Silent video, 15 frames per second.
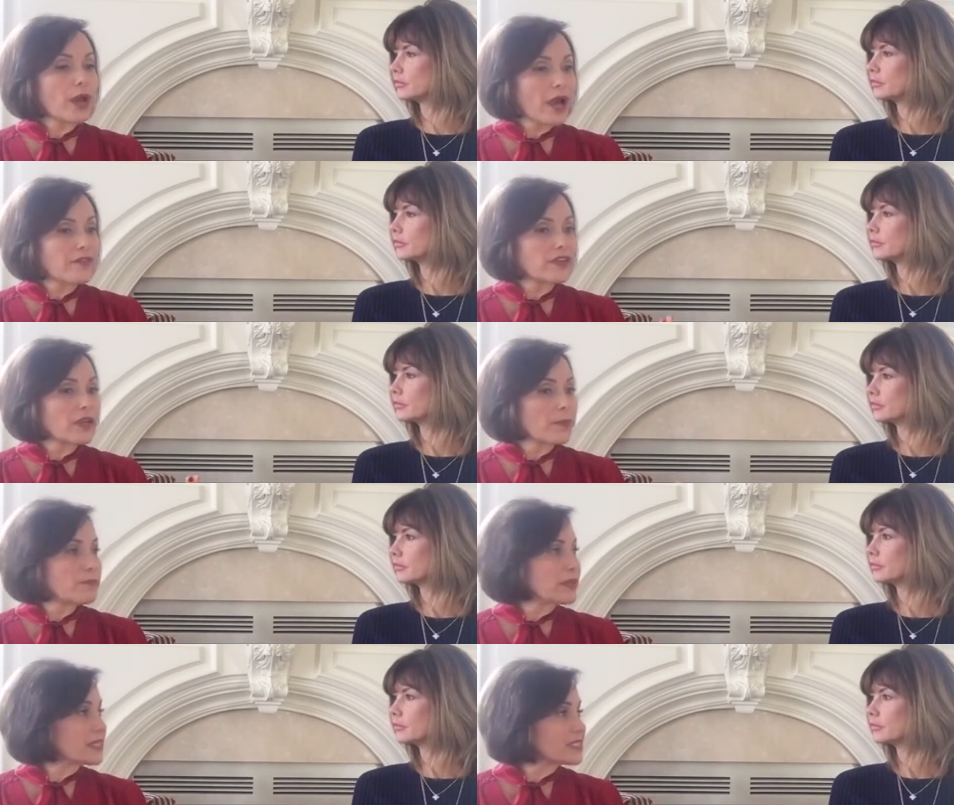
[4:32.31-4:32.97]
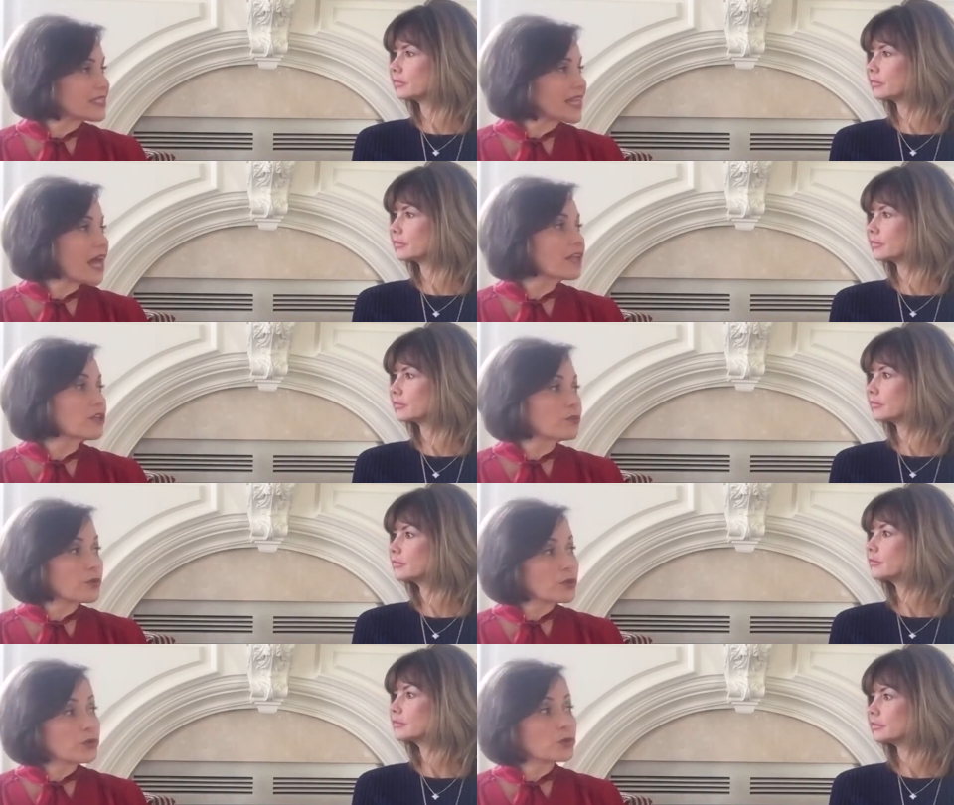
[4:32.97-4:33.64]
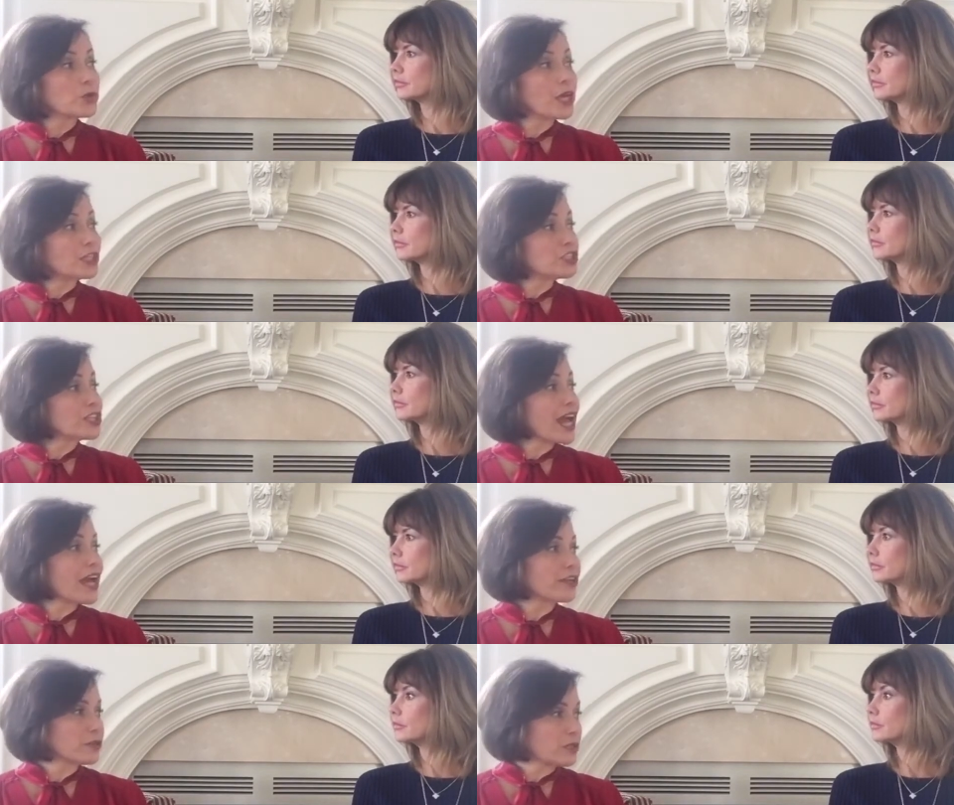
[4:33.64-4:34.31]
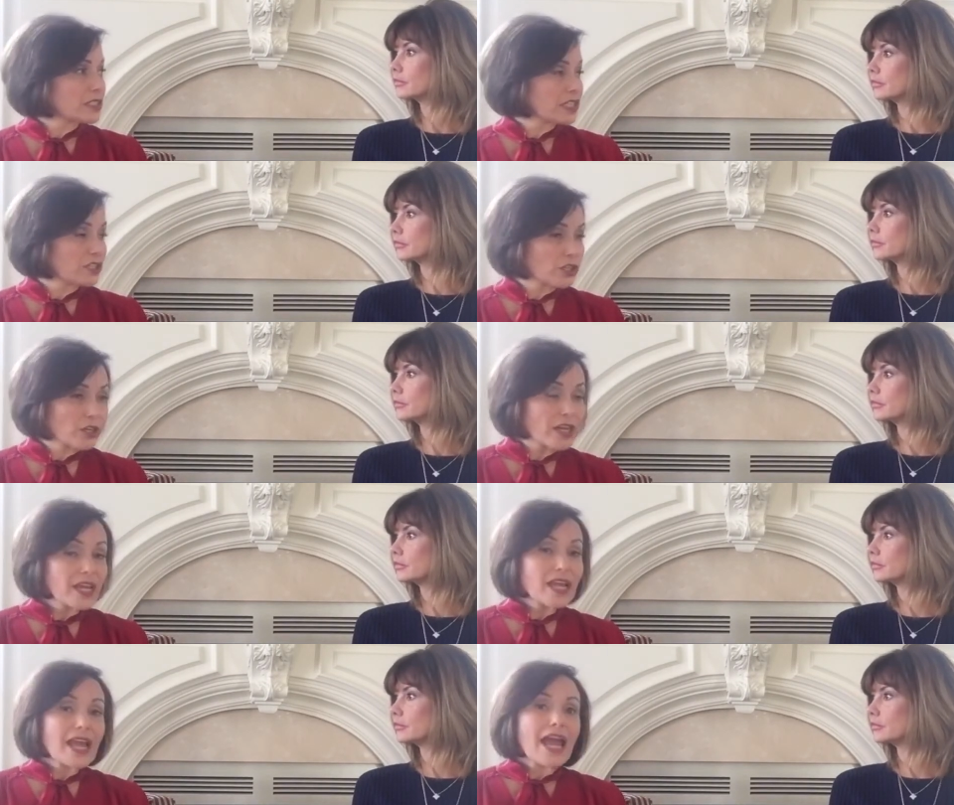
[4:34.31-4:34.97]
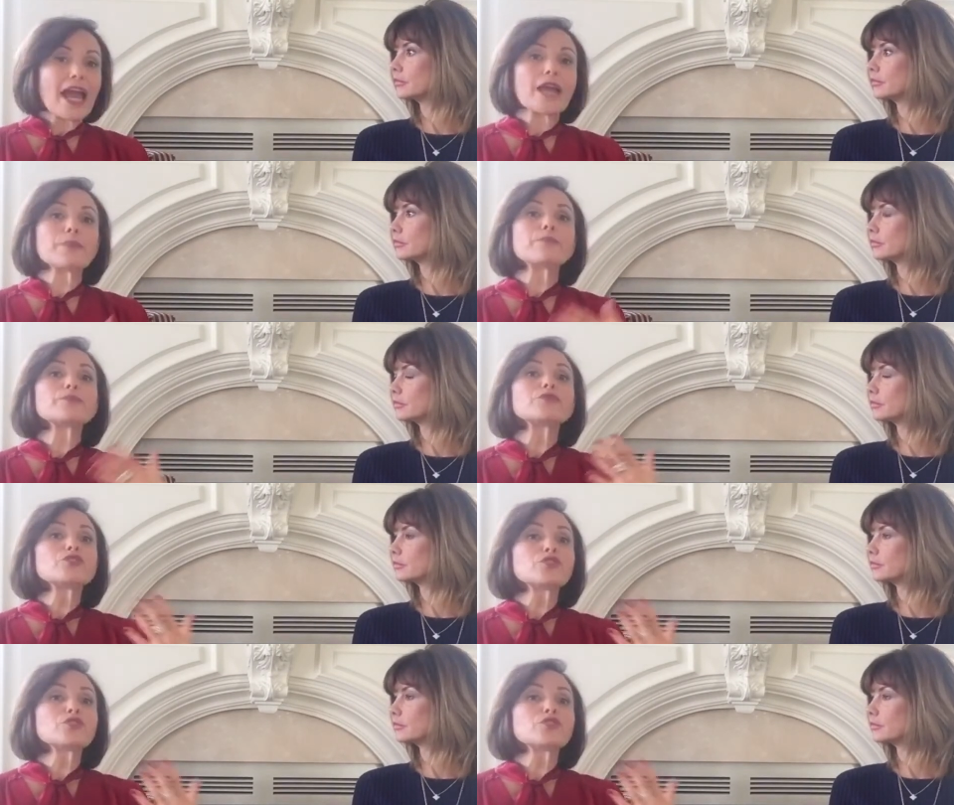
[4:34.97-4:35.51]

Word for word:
Speaker 1: having a big salad with your lunch and your dinner, mm-hmm. and